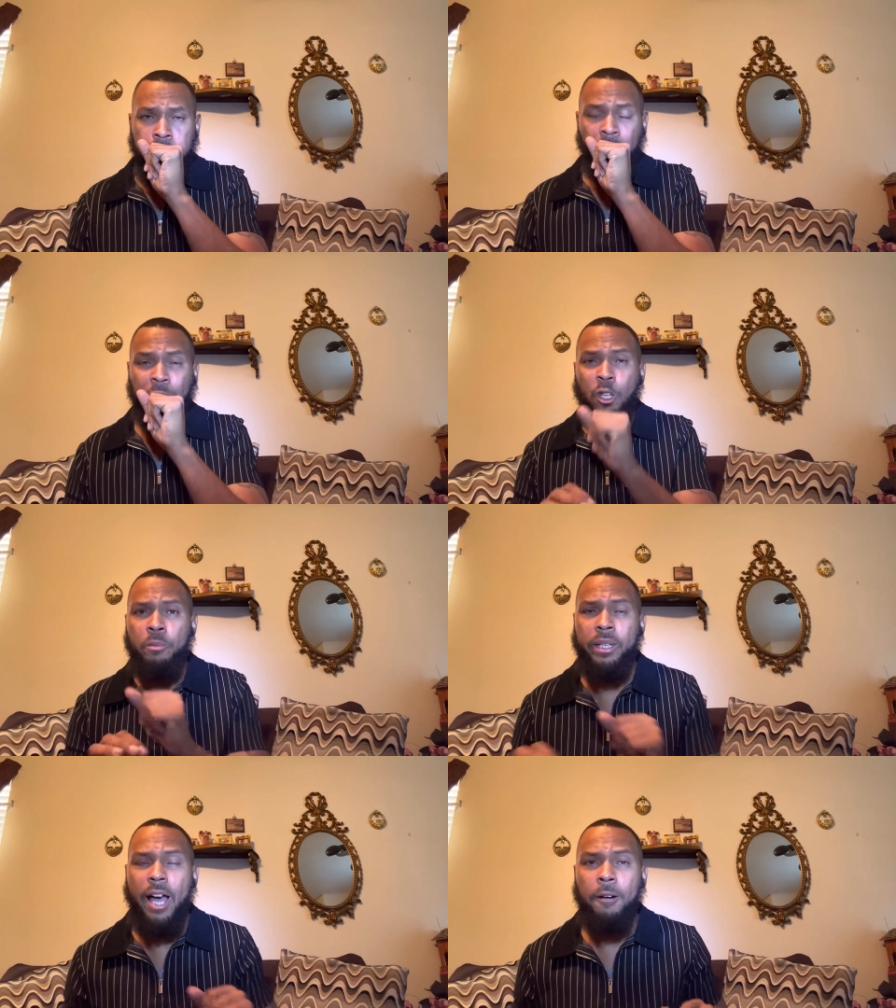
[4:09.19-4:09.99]
excuse
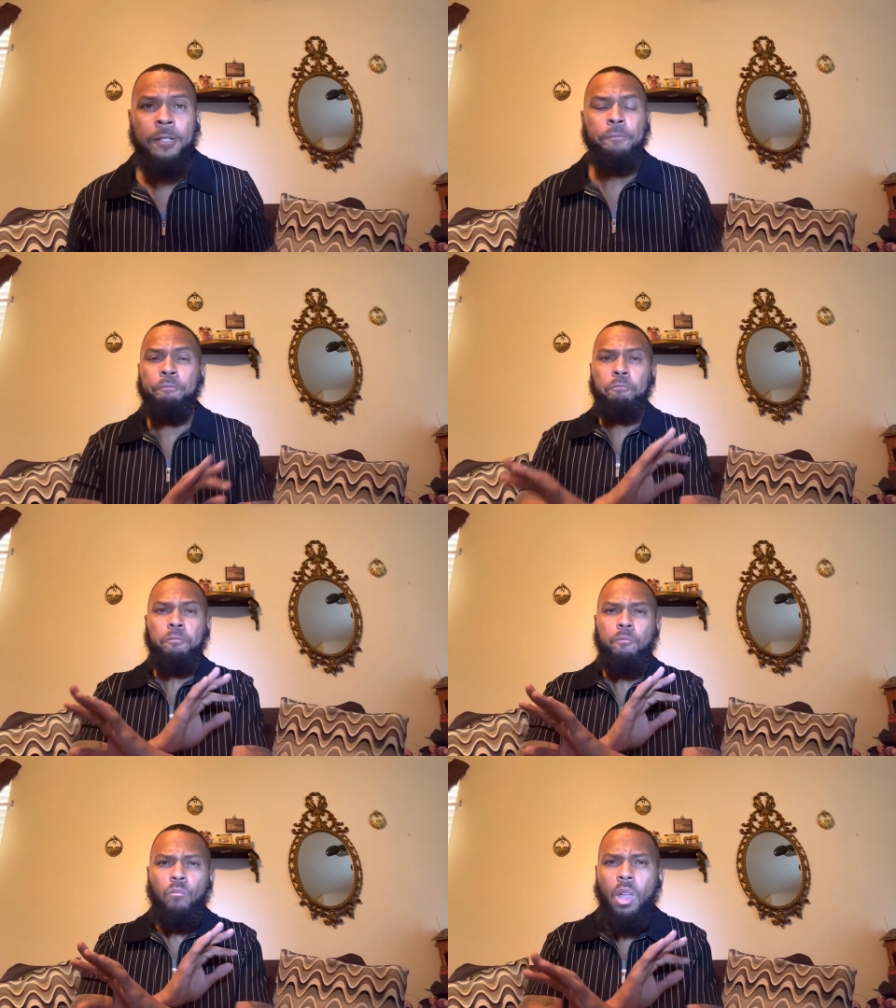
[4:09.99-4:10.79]
me, y'all.
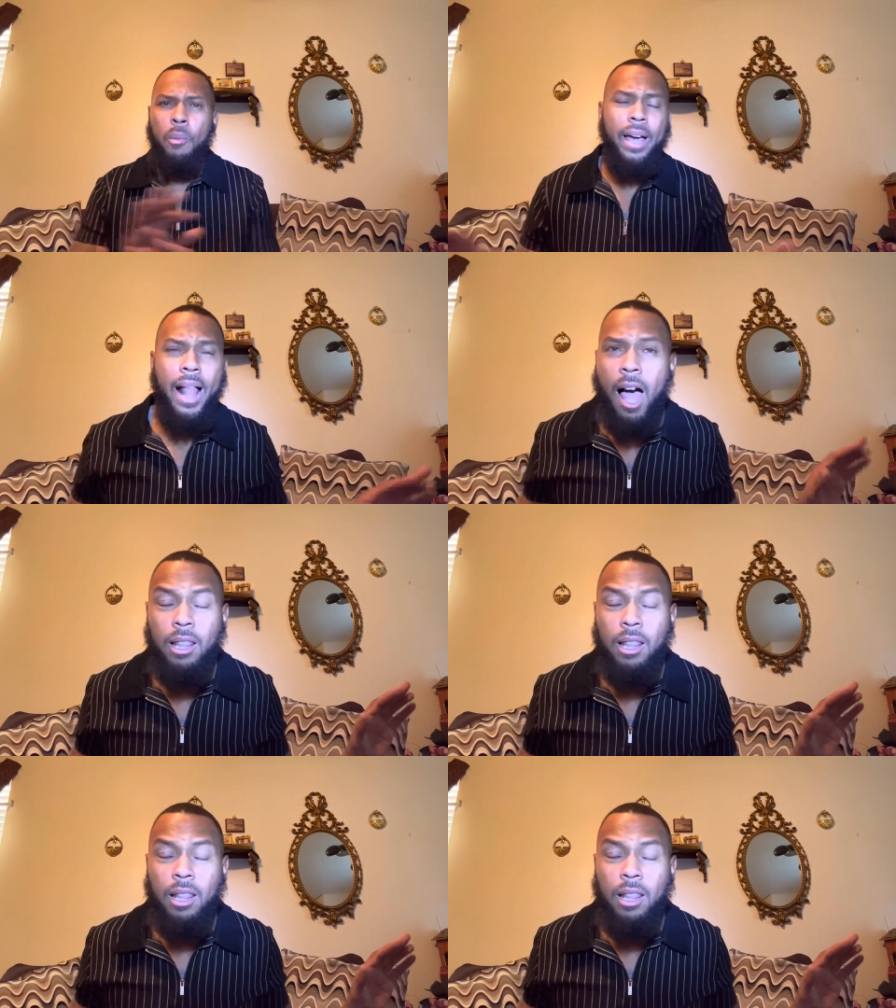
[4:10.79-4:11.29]
We got all